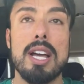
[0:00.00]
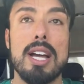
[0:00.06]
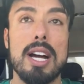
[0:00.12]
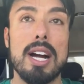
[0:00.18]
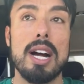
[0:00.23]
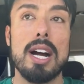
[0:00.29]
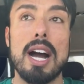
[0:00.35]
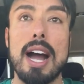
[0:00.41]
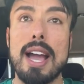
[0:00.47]

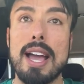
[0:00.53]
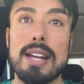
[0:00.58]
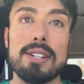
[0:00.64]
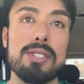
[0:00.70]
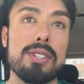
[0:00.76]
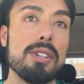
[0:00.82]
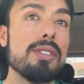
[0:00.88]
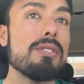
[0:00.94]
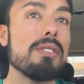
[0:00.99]
I had
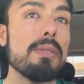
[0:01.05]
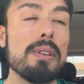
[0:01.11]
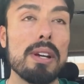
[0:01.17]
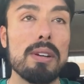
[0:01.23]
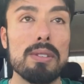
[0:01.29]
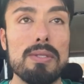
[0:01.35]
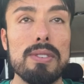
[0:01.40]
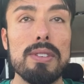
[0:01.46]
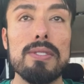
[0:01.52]
surgery when I
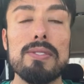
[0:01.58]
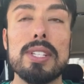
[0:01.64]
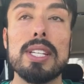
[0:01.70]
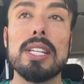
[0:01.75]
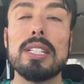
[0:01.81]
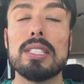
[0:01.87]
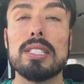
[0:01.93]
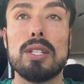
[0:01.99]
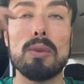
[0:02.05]
was
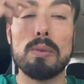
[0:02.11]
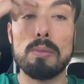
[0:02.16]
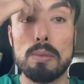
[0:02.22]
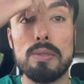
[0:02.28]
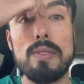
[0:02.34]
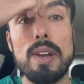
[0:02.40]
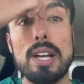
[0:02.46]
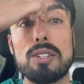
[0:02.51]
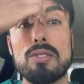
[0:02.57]
15 to
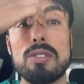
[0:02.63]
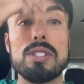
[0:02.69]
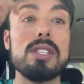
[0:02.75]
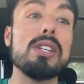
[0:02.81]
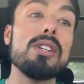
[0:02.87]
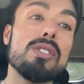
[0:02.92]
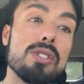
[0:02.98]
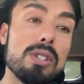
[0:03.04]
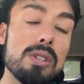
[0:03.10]
remove extra
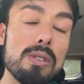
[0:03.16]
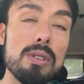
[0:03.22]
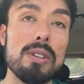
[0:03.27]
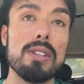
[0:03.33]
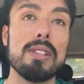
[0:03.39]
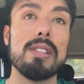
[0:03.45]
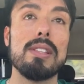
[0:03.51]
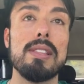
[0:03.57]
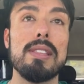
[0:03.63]
tissue
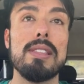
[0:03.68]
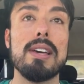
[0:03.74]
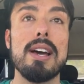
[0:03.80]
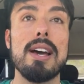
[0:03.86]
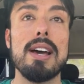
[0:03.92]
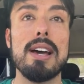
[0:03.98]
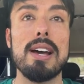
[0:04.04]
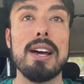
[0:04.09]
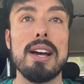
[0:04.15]

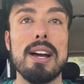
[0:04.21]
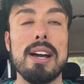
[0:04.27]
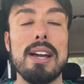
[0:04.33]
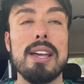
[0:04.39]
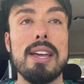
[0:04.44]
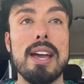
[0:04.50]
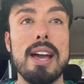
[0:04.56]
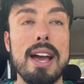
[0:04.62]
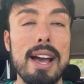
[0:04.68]
that I
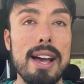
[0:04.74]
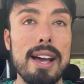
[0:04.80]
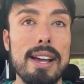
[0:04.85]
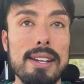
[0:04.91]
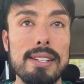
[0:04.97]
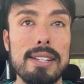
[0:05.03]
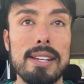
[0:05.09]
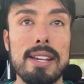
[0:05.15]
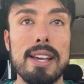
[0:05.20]

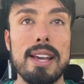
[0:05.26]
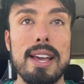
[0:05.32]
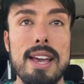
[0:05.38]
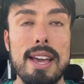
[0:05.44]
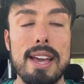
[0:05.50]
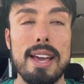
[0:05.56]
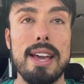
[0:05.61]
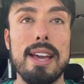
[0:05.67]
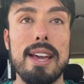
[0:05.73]
had.
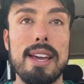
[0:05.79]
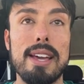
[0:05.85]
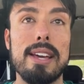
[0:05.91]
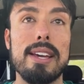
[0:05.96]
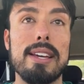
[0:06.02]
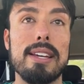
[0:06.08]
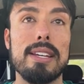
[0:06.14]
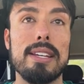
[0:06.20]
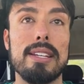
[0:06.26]

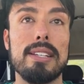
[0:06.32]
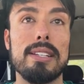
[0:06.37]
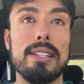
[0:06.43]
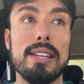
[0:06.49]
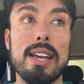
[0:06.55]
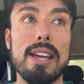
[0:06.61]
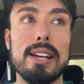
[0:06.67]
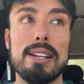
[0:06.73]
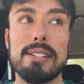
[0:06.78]
And
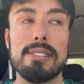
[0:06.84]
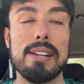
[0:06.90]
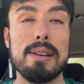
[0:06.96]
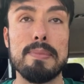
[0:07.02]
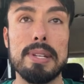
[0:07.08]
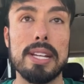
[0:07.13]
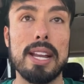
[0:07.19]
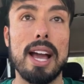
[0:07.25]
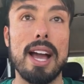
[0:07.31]
yeah, I
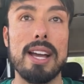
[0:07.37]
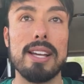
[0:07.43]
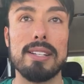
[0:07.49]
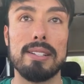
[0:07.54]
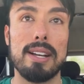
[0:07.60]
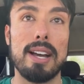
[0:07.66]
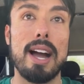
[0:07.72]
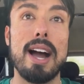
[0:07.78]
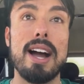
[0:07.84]
mean,
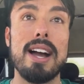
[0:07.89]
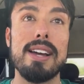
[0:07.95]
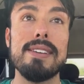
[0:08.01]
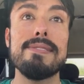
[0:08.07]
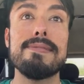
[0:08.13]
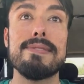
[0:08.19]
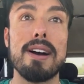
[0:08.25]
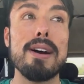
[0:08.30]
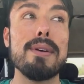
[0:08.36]
I
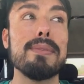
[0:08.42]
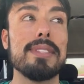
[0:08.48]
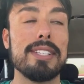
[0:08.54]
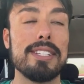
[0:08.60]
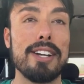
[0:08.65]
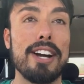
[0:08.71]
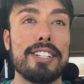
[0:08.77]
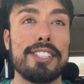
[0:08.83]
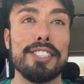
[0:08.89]
fought with the
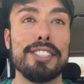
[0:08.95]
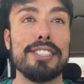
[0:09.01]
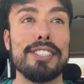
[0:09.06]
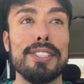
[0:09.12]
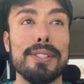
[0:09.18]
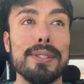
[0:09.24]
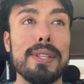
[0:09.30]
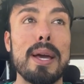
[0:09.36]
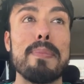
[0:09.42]
doctors
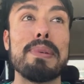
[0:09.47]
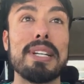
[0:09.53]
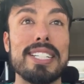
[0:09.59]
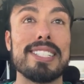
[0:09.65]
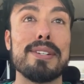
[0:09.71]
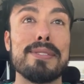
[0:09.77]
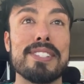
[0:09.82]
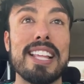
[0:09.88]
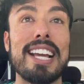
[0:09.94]
to do that
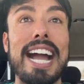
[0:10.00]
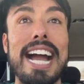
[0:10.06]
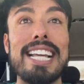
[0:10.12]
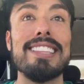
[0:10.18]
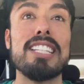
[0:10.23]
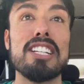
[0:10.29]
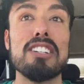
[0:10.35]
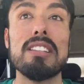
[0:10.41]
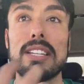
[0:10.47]
because I was like, I
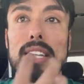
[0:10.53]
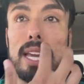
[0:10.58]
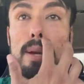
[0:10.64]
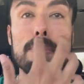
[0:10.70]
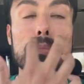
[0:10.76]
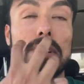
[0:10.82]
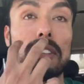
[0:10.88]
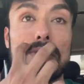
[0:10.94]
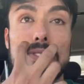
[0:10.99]
literally
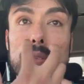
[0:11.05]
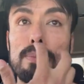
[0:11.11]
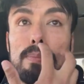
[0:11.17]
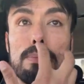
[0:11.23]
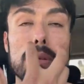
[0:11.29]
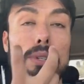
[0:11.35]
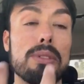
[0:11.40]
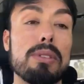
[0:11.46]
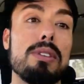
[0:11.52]
can't breathe from both